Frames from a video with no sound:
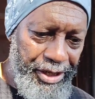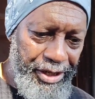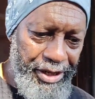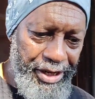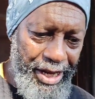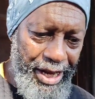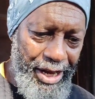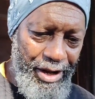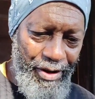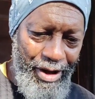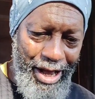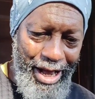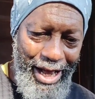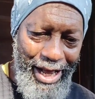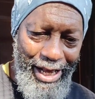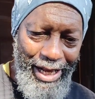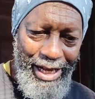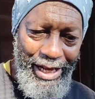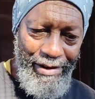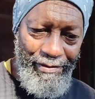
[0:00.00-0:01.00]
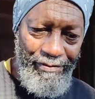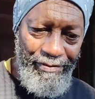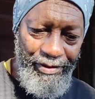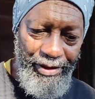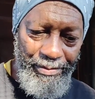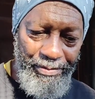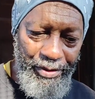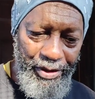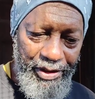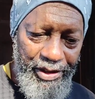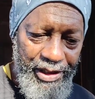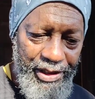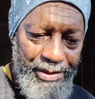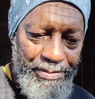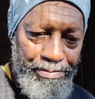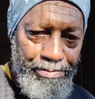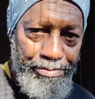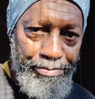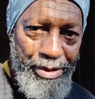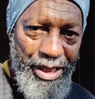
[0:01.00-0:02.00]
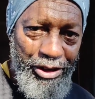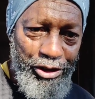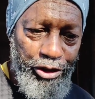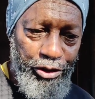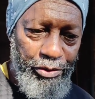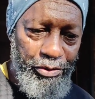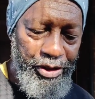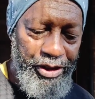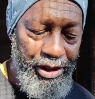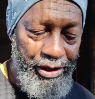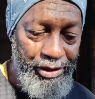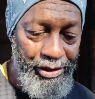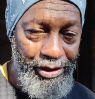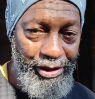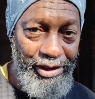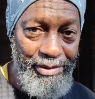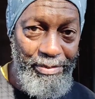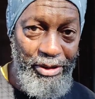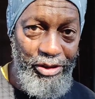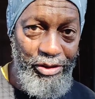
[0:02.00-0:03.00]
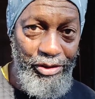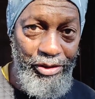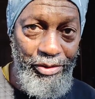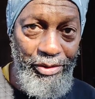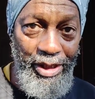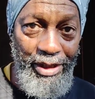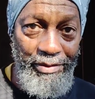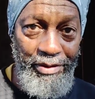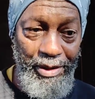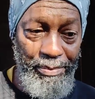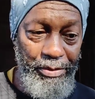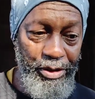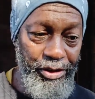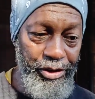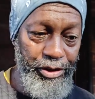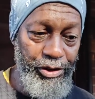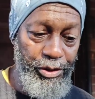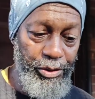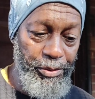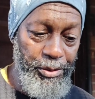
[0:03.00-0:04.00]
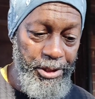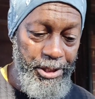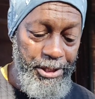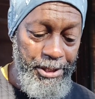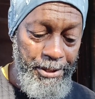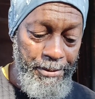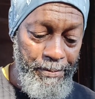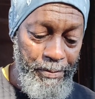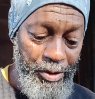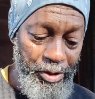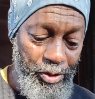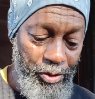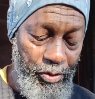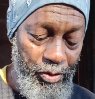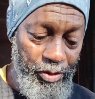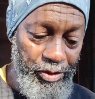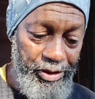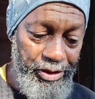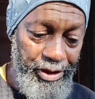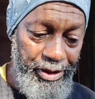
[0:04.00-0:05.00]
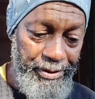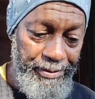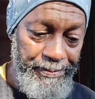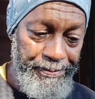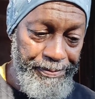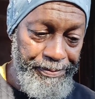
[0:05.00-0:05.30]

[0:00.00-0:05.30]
Now I have something special. Say it's special. I have something to do because,